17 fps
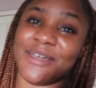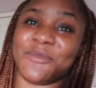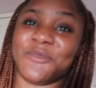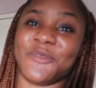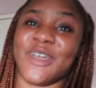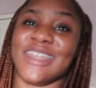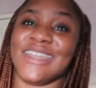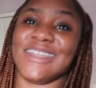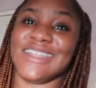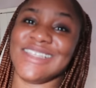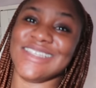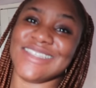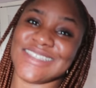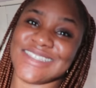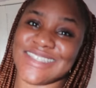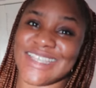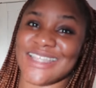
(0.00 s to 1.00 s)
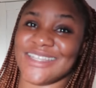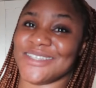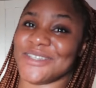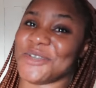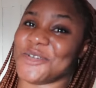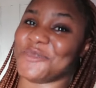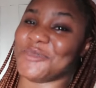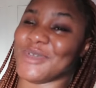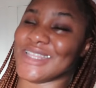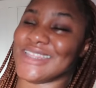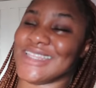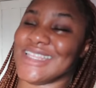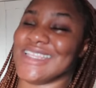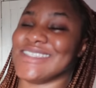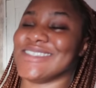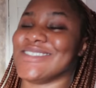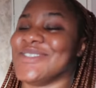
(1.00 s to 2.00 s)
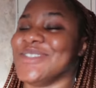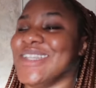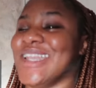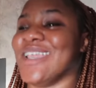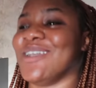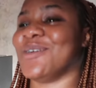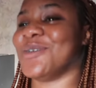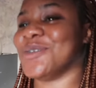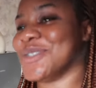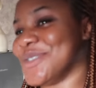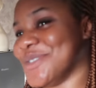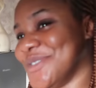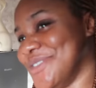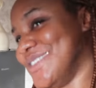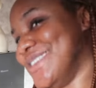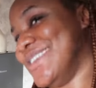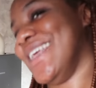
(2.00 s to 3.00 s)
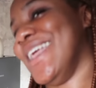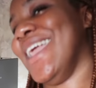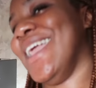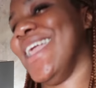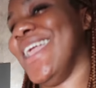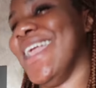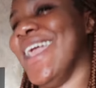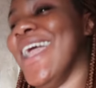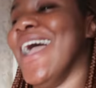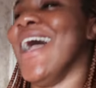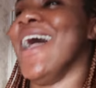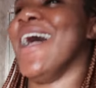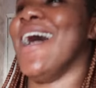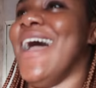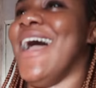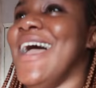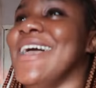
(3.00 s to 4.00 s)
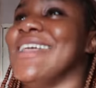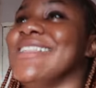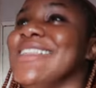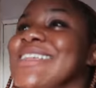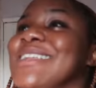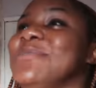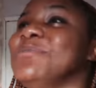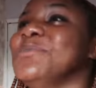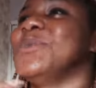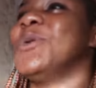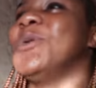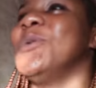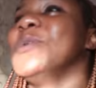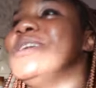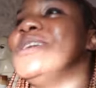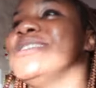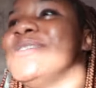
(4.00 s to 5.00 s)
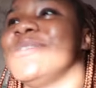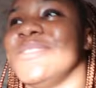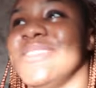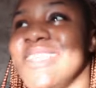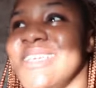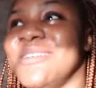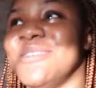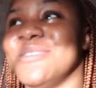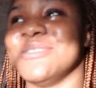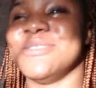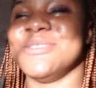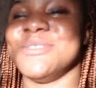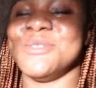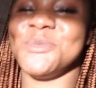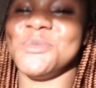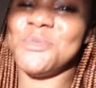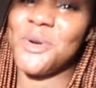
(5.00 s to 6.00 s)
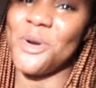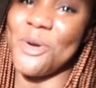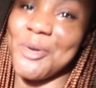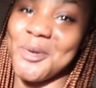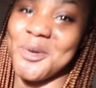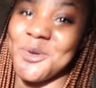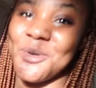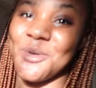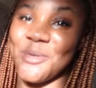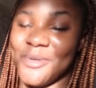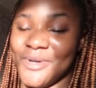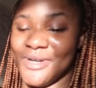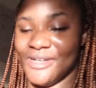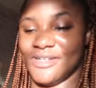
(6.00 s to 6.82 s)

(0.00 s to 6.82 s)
I'm finally sending off my things to Lagos today, and then I'm going to Lagos tomorrow.